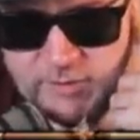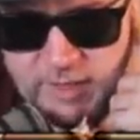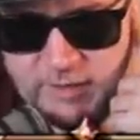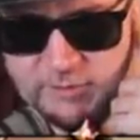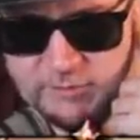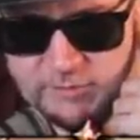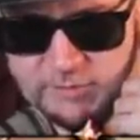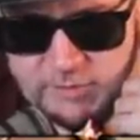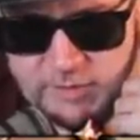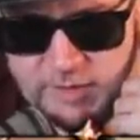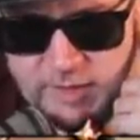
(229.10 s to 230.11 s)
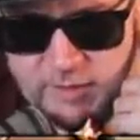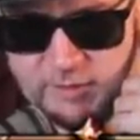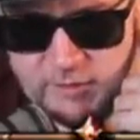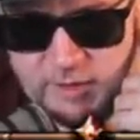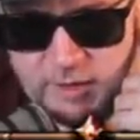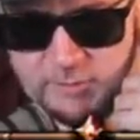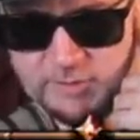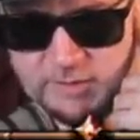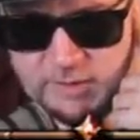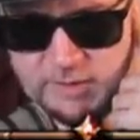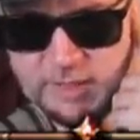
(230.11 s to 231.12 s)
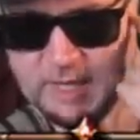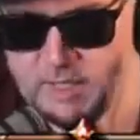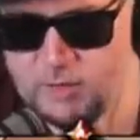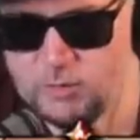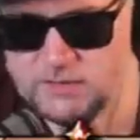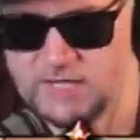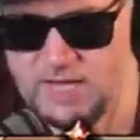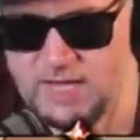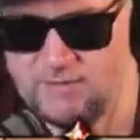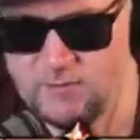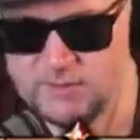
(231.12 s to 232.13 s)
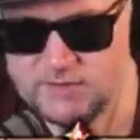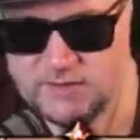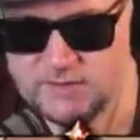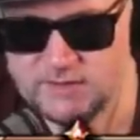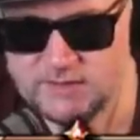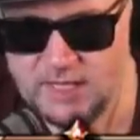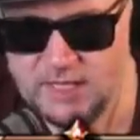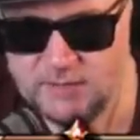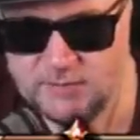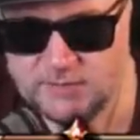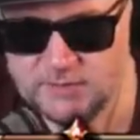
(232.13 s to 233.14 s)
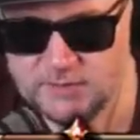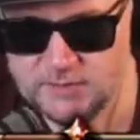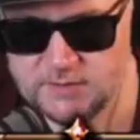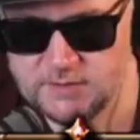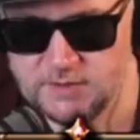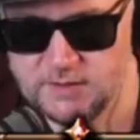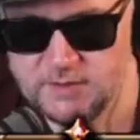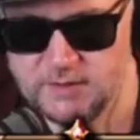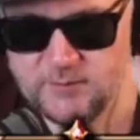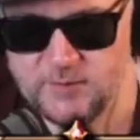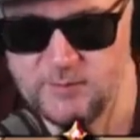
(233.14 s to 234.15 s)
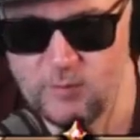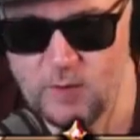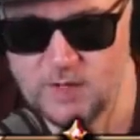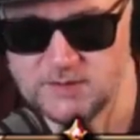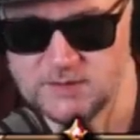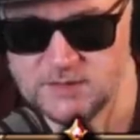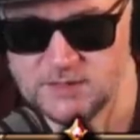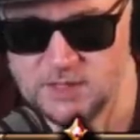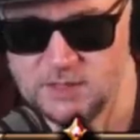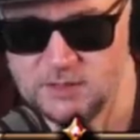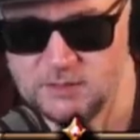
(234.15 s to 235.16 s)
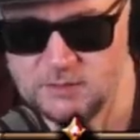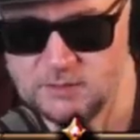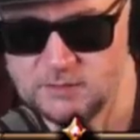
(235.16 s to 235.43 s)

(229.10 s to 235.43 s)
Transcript: countered the denial cop thing. Yeah, I know, which I have a bazillion times. If people watch this show,